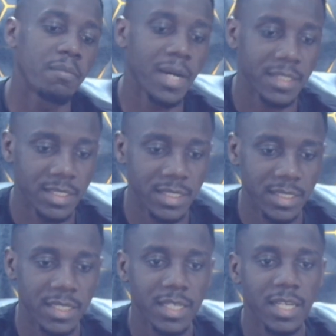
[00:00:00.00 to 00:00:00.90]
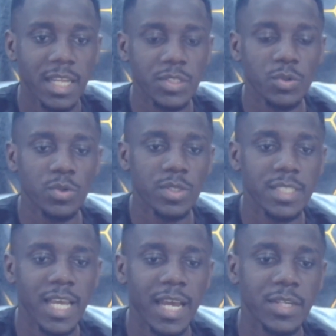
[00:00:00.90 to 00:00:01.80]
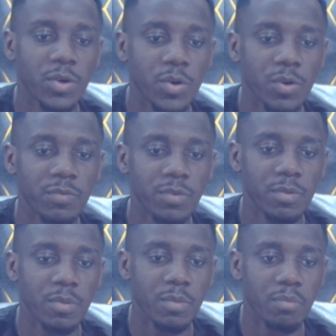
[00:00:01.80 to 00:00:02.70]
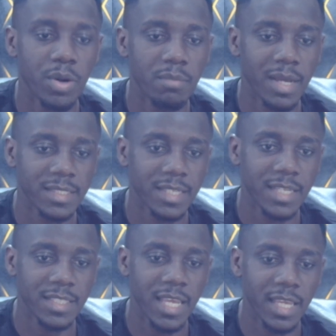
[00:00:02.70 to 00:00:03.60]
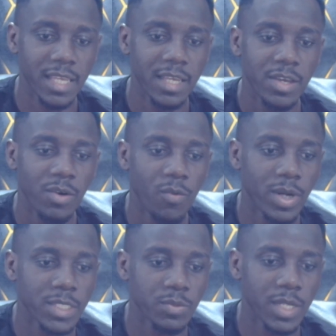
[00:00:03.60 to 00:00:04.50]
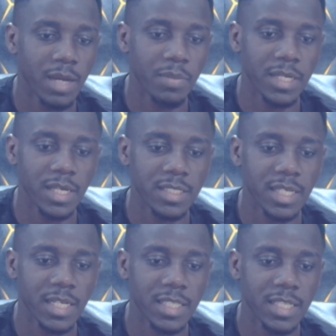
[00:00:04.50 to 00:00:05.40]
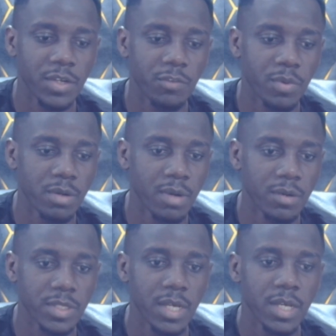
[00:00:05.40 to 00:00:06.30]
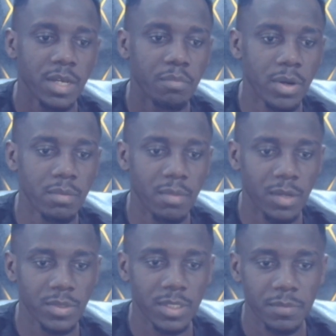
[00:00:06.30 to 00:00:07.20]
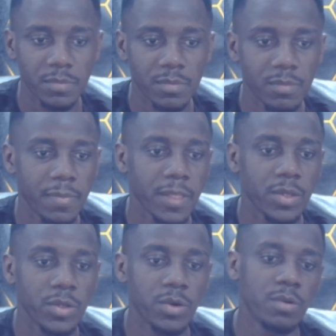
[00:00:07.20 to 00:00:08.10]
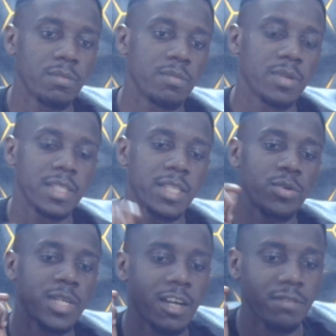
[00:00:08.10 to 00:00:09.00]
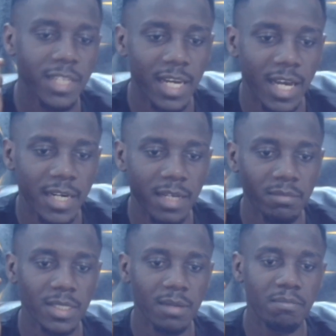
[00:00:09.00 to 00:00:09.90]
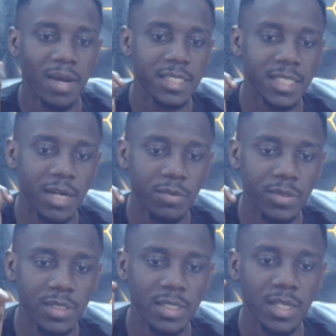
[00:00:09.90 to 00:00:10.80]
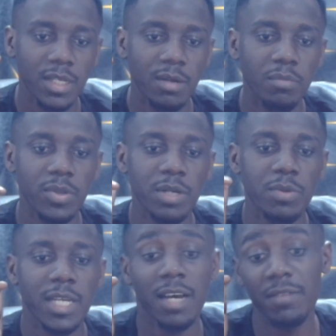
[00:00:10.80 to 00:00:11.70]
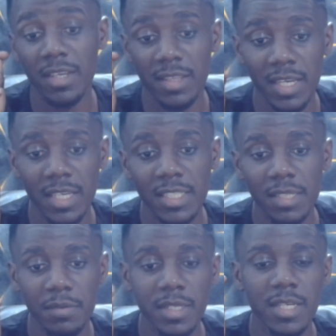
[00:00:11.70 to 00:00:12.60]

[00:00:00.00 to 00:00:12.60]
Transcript: City. Let's go to the side of Bournemouth and see what is really happening exactly the side of Bournemouth. Bournemouth, they don't have Taylor Adams, Max Aarons. Both are really having a thigh injury.